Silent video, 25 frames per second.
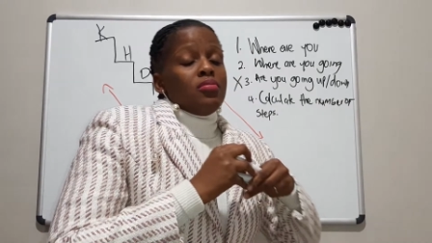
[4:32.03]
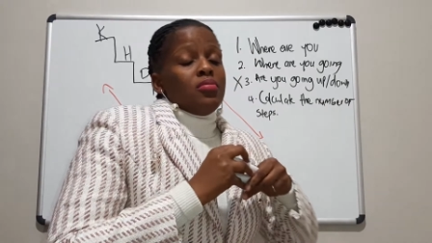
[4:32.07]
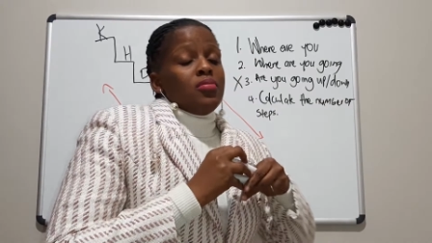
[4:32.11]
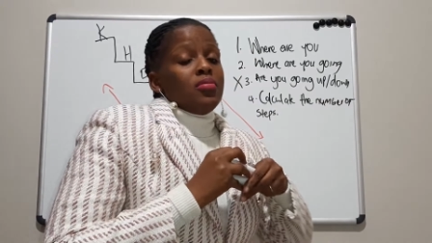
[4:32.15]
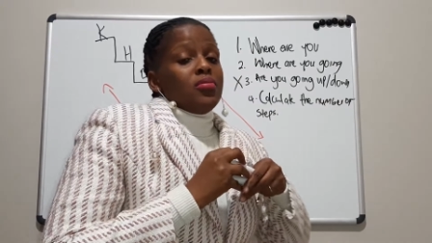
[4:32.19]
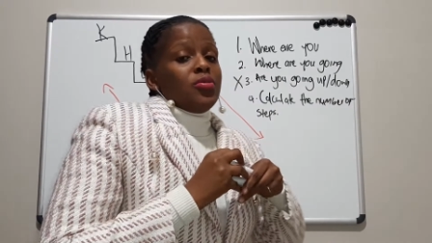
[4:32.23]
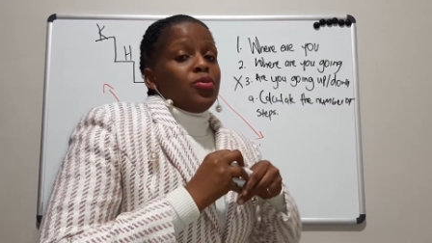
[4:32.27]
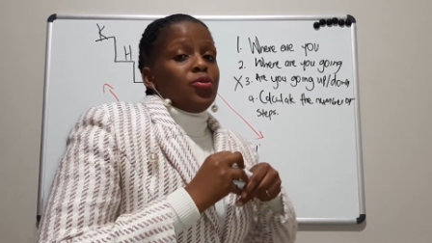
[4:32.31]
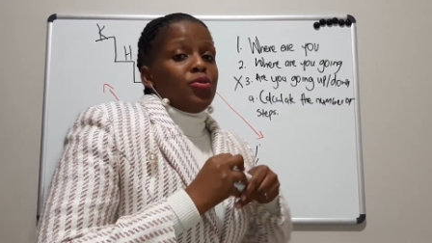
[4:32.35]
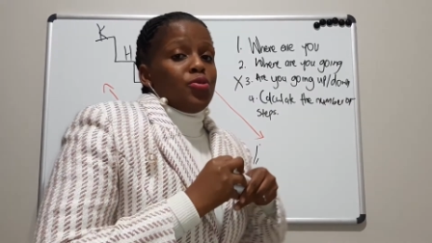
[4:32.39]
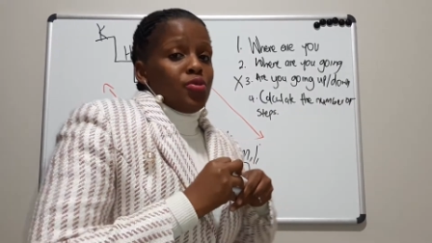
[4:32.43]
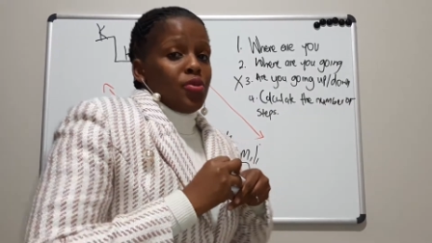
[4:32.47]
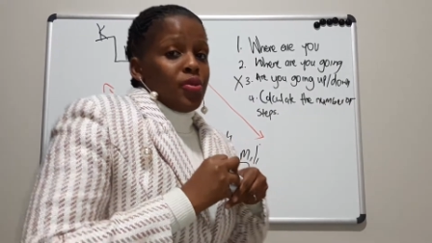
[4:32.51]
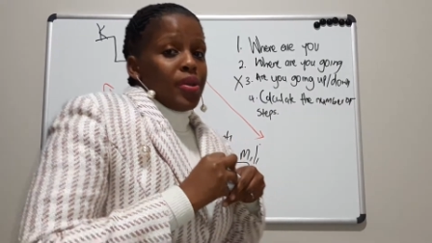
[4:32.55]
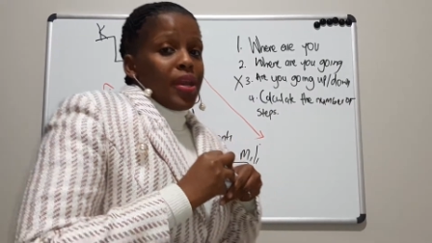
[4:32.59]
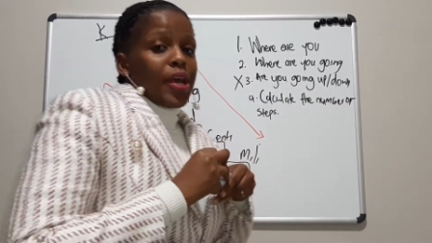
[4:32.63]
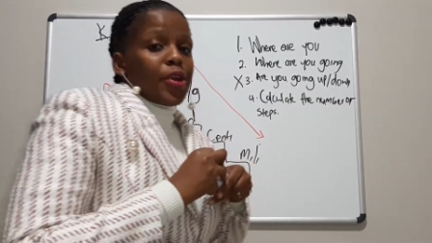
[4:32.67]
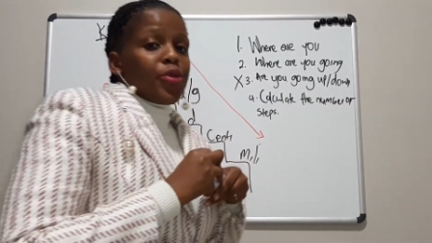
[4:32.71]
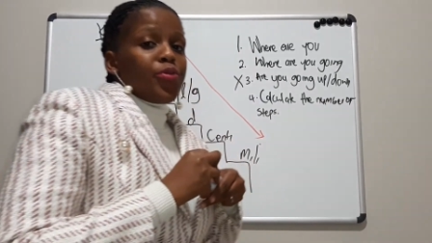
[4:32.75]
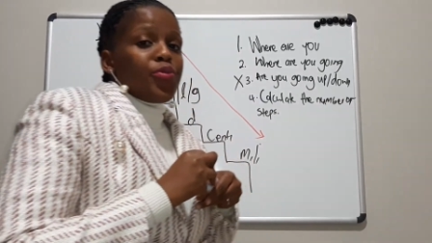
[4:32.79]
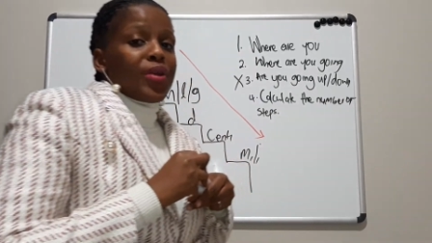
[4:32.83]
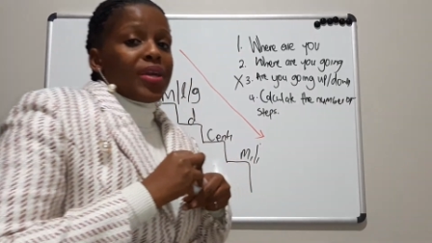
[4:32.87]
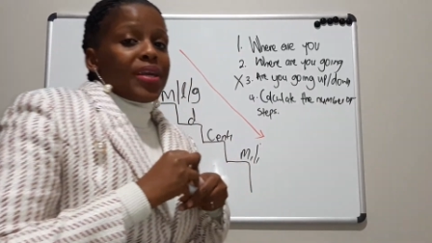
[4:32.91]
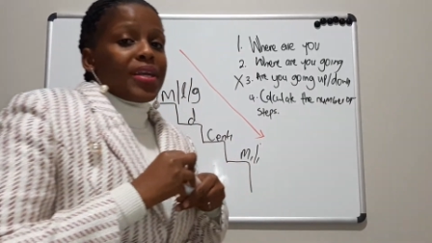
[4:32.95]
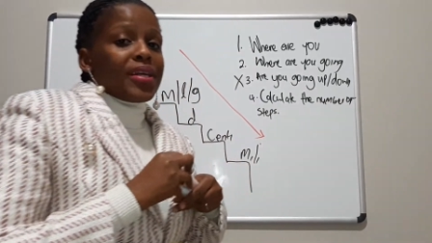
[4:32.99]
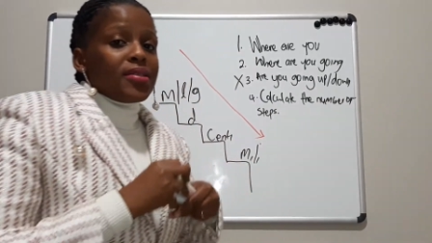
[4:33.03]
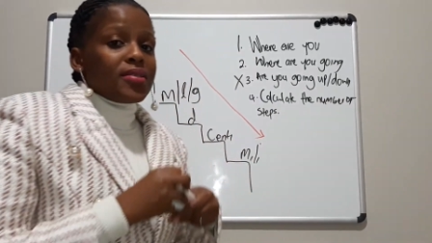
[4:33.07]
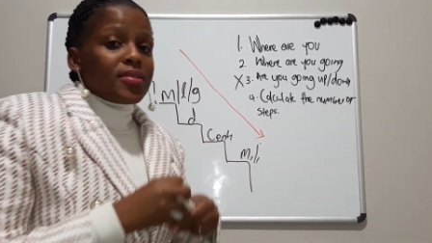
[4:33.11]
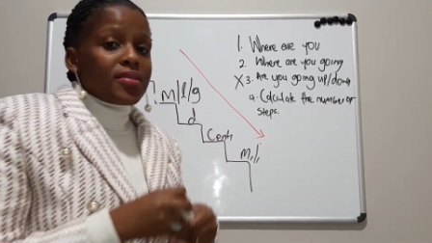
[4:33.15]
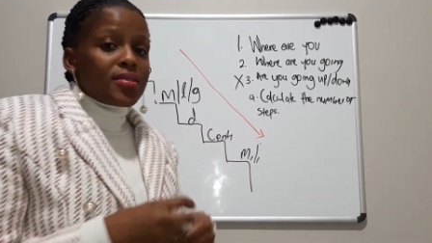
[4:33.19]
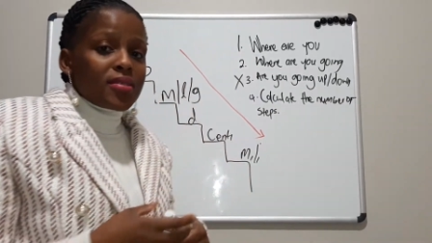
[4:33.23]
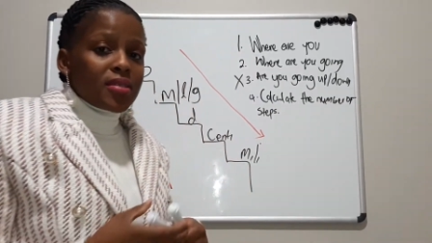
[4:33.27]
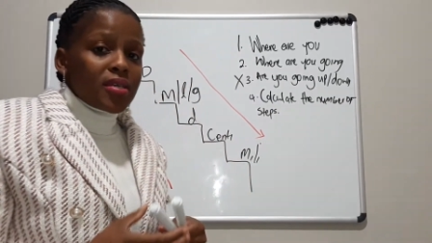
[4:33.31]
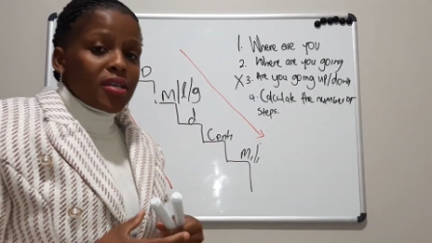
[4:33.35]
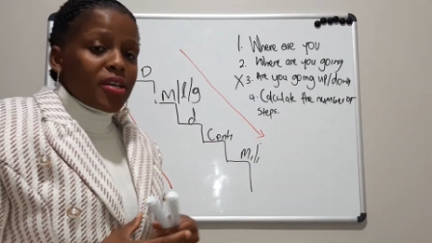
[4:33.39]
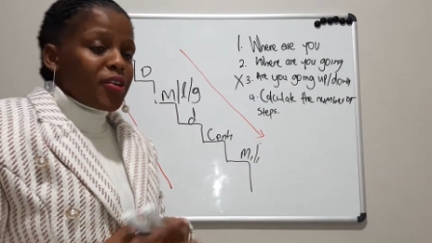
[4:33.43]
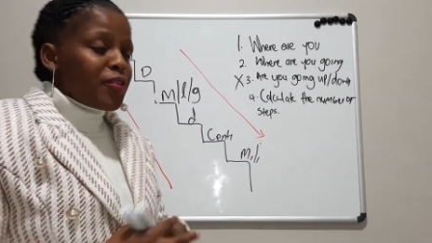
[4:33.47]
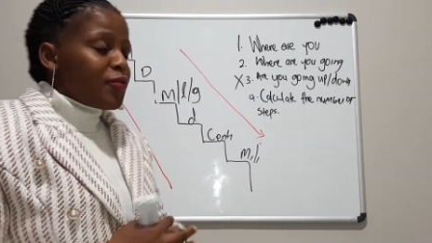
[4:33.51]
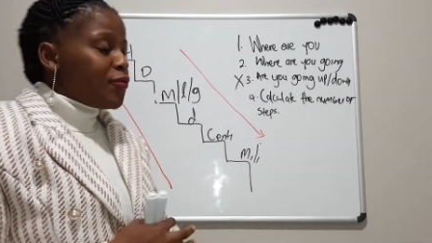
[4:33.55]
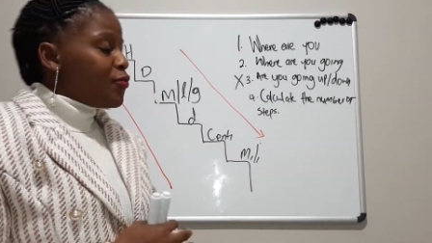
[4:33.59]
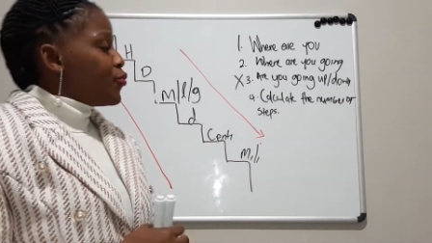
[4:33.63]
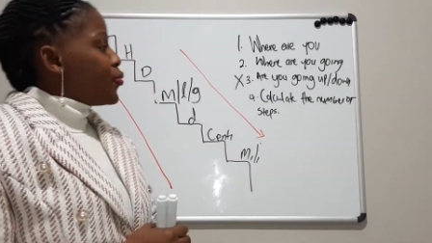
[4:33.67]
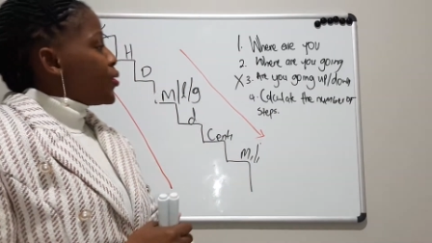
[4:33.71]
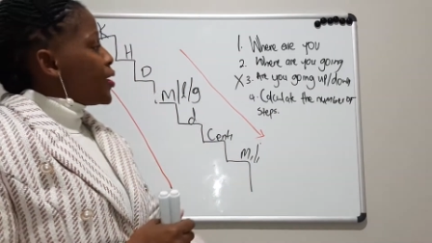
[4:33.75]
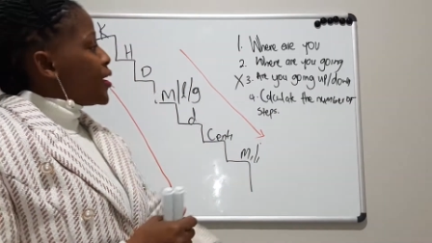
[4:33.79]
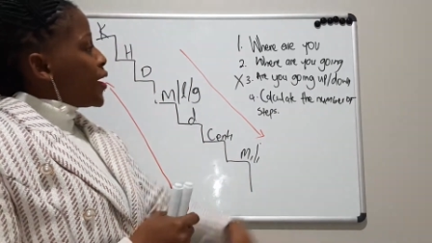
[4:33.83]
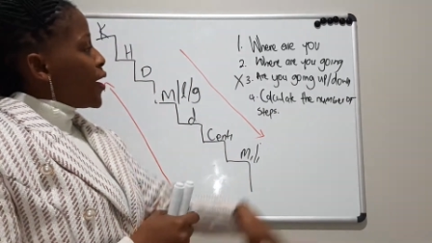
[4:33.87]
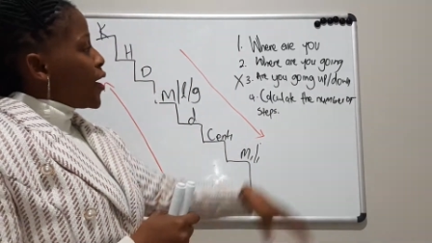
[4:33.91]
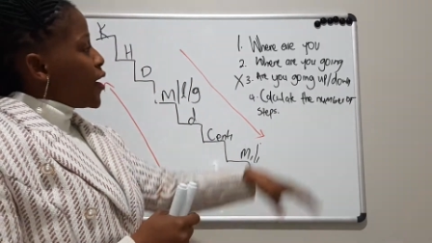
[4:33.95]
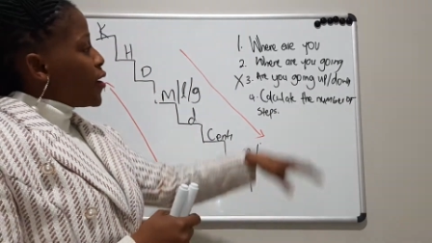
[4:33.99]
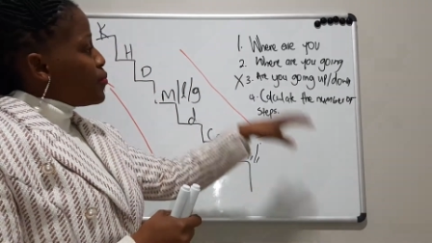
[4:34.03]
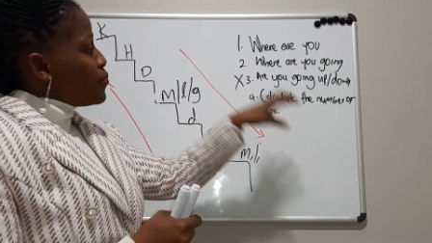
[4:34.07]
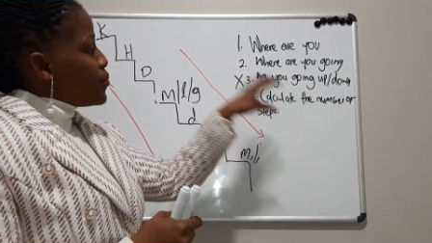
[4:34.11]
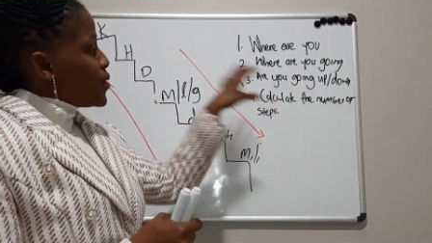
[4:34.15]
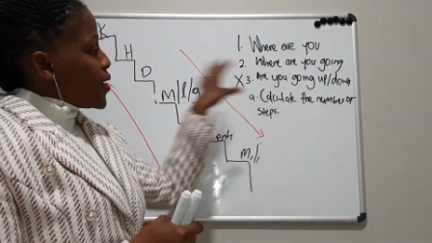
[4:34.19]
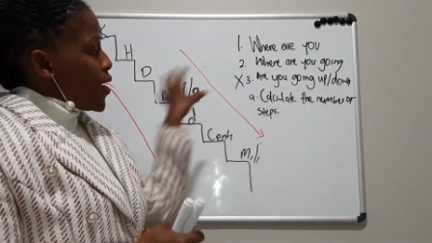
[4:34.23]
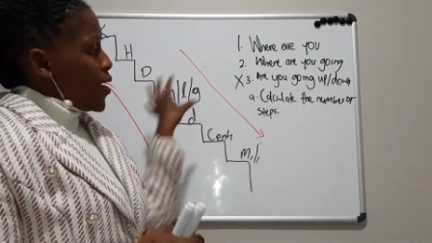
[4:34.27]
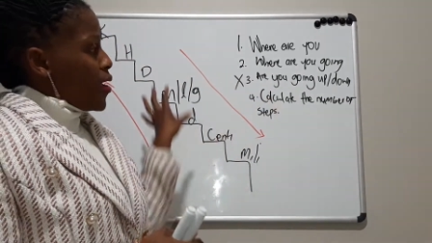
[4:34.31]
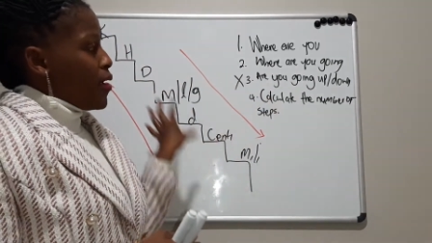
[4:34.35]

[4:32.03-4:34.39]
so that we can see if we can be